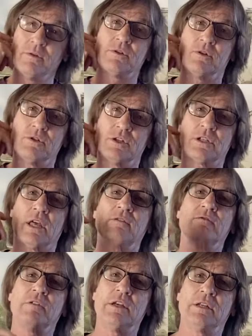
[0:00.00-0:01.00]
So just like
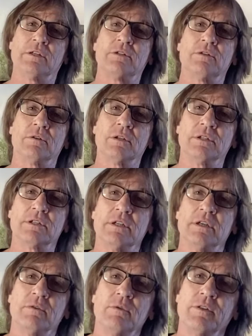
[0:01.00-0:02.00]
Venus, you can
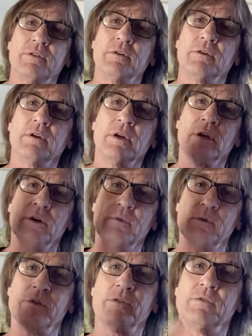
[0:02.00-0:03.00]
see it with your